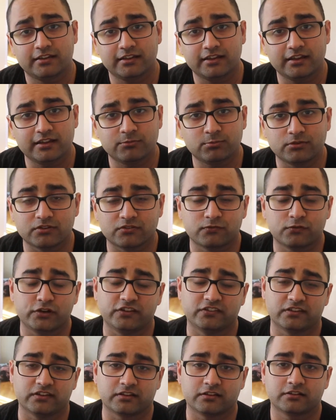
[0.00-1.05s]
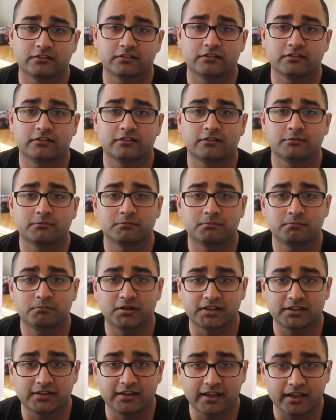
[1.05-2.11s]
It was freezing,
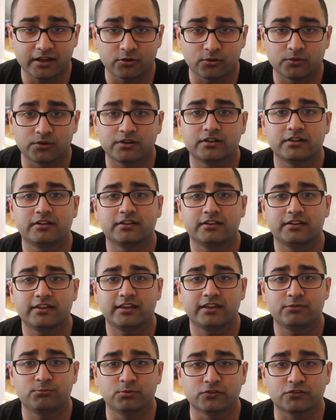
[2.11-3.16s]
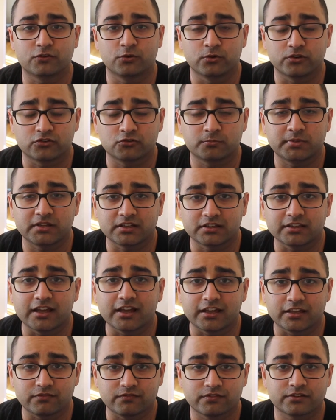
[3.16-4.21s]
but now it was going to be
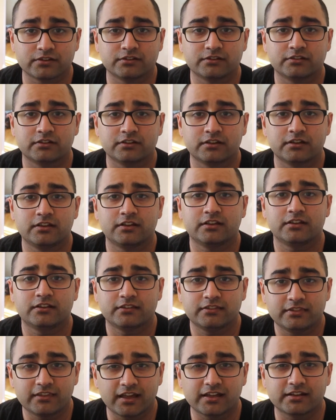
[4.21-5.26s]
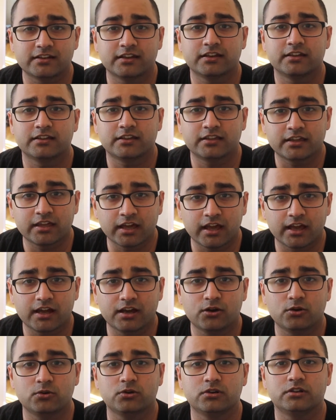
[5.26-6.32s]
alive. That
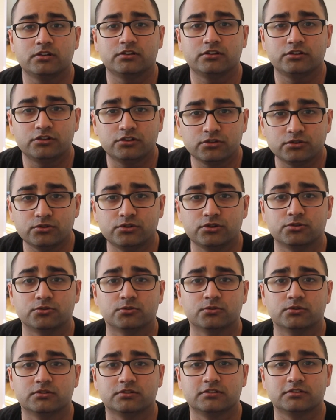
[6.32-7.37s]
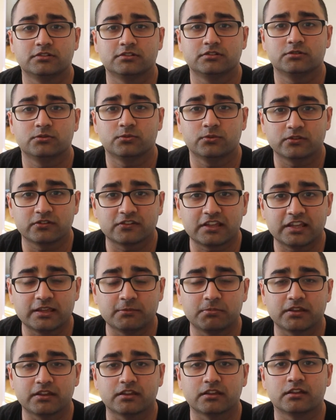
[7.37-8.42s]
cow doo-doo was
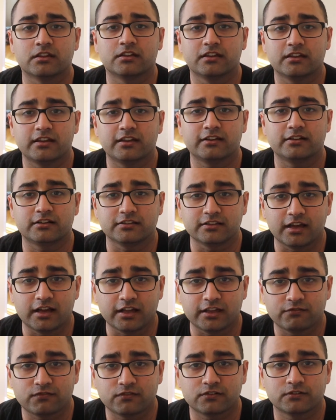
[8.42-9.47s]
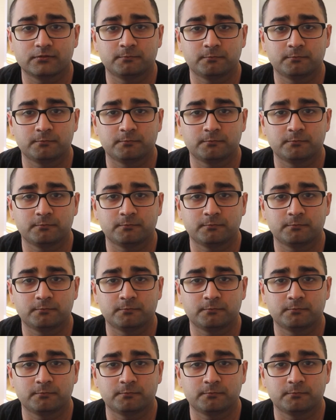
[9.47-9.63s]
keeping it alive.